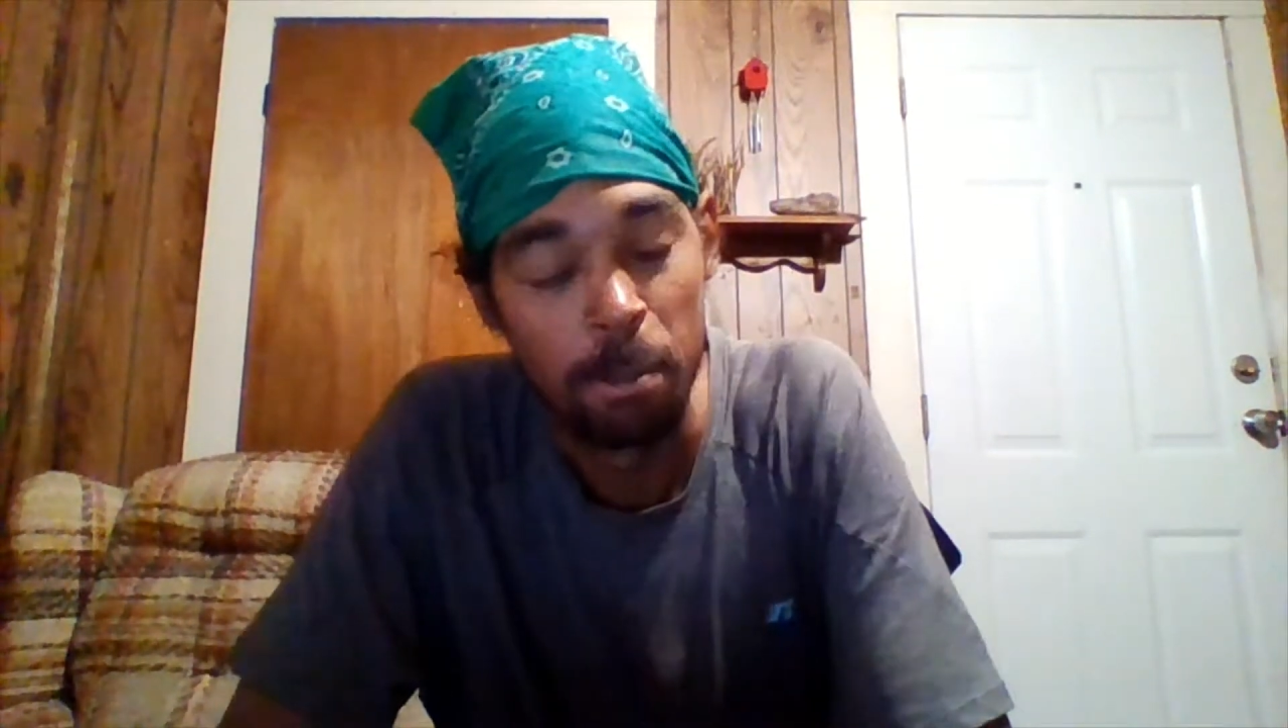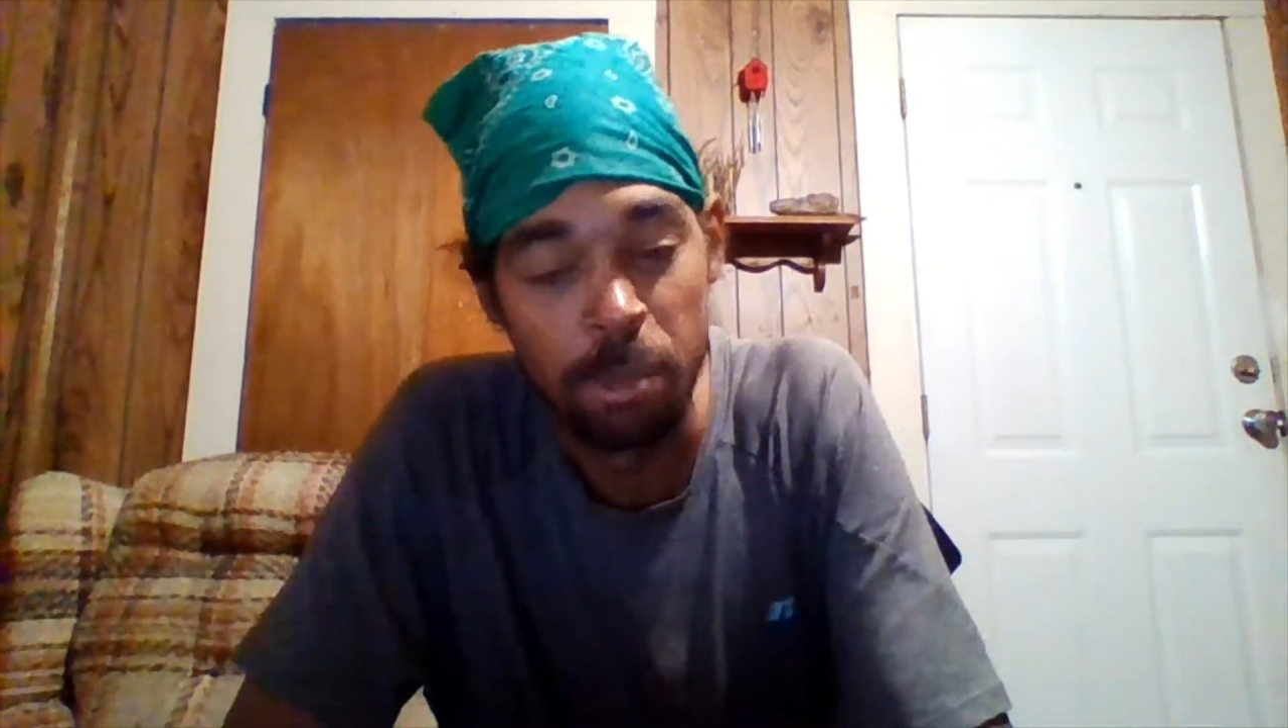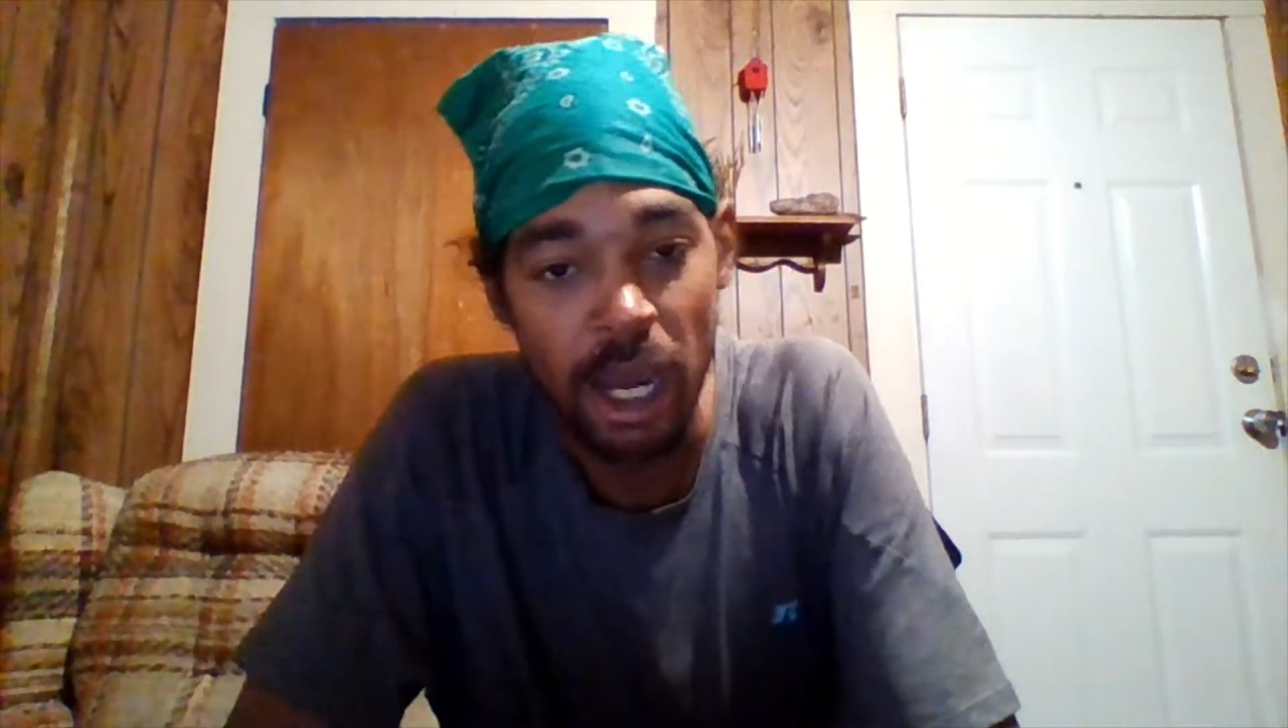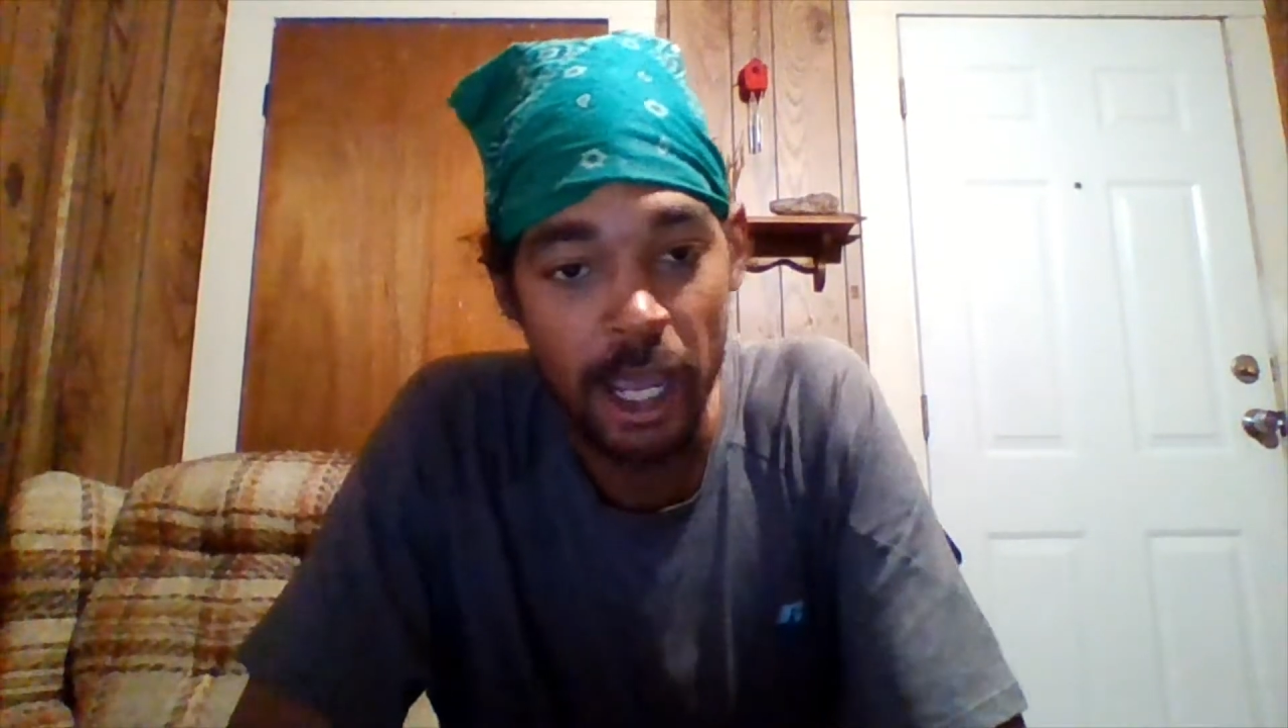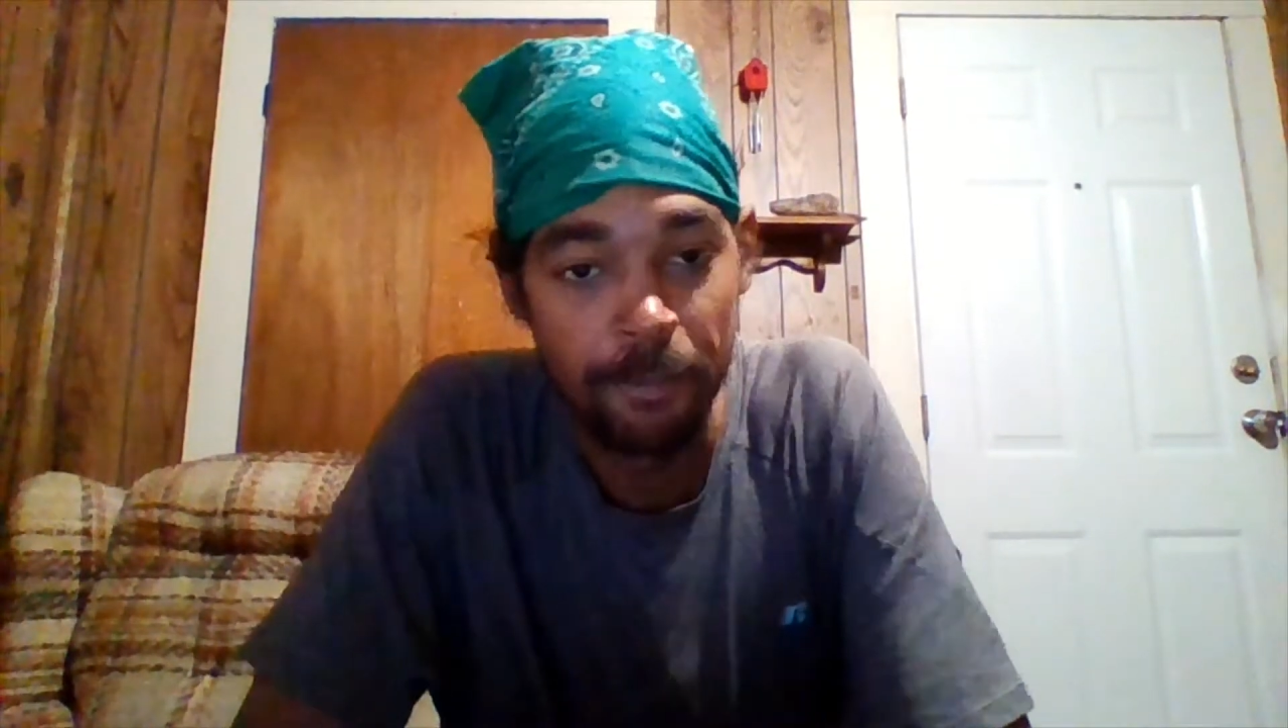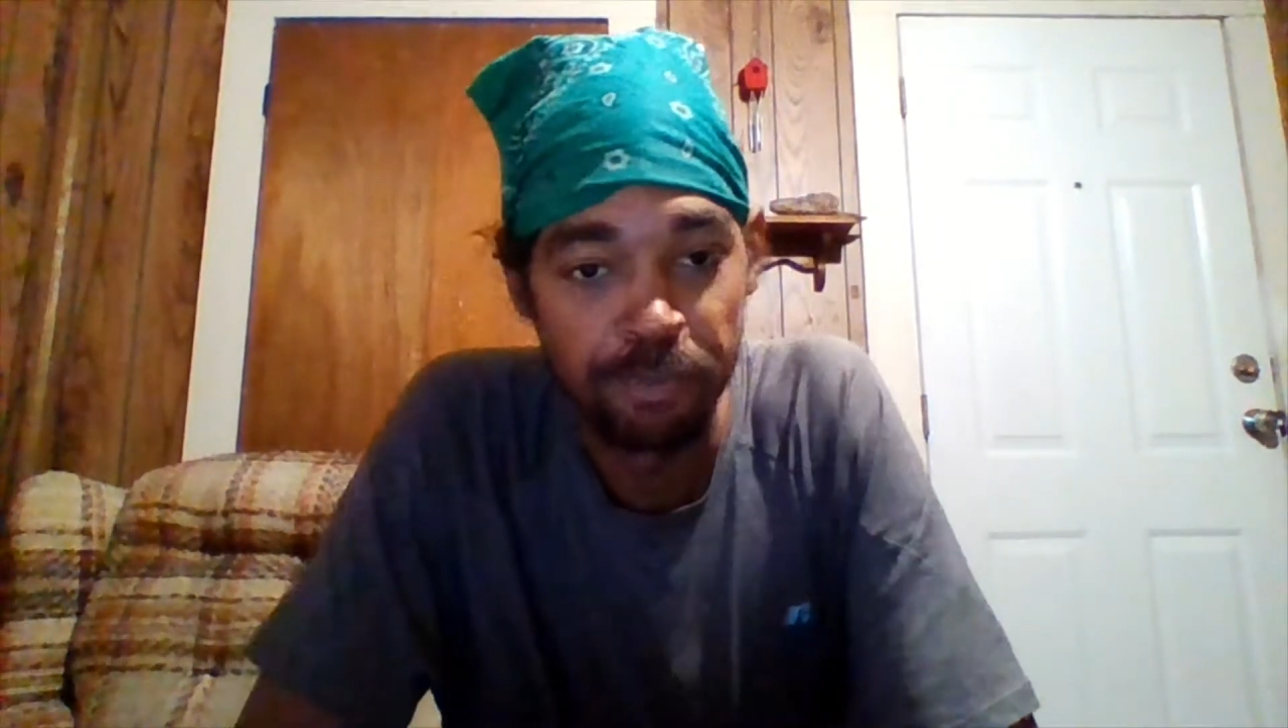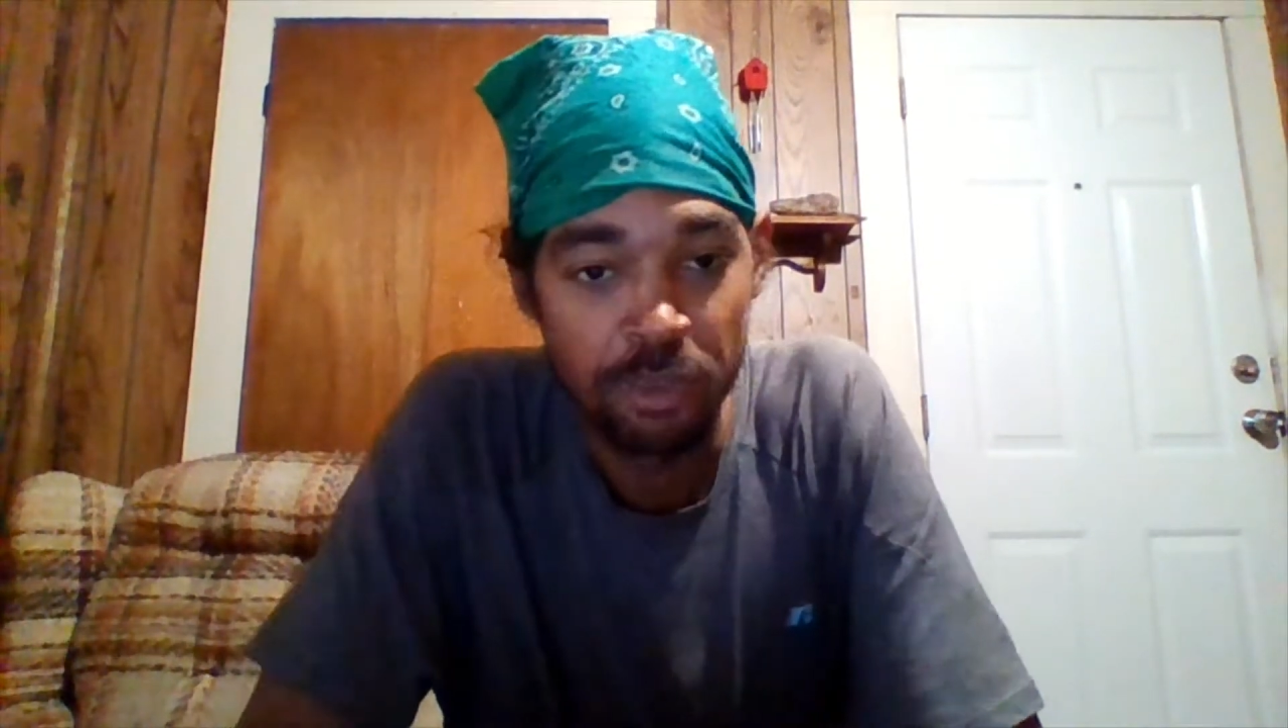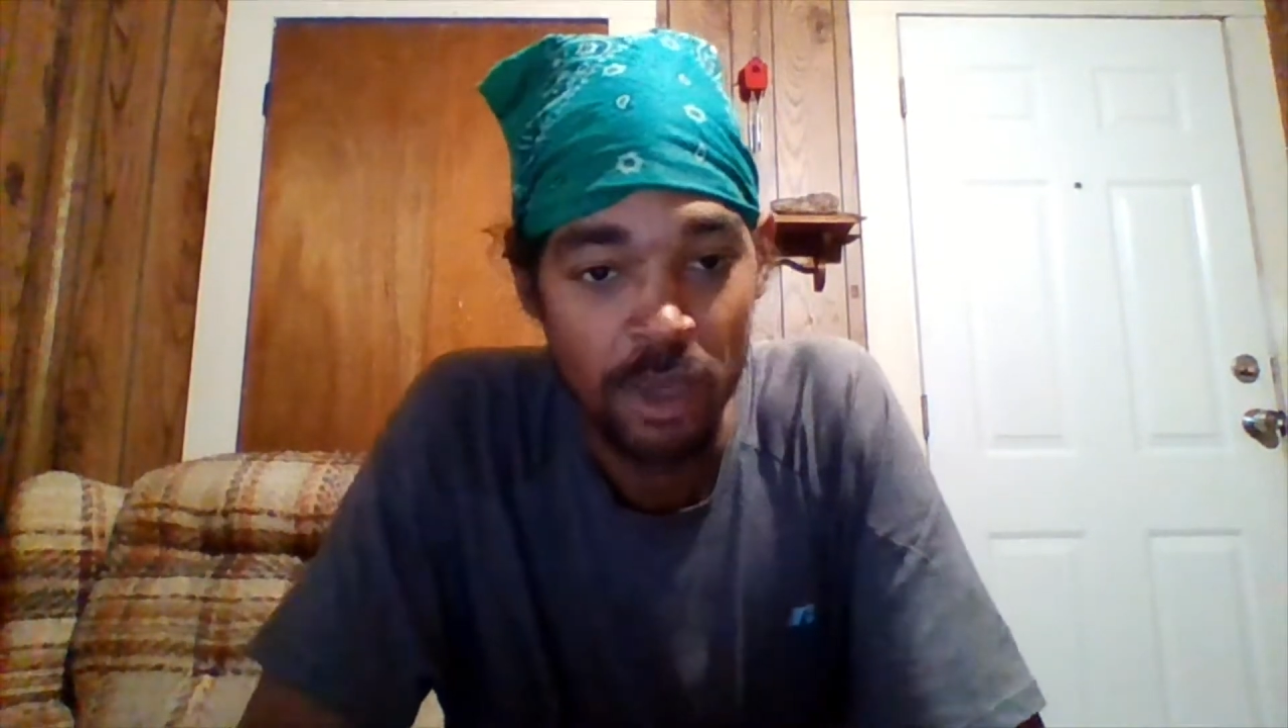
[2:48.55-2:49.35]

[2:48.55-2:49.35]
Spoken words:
But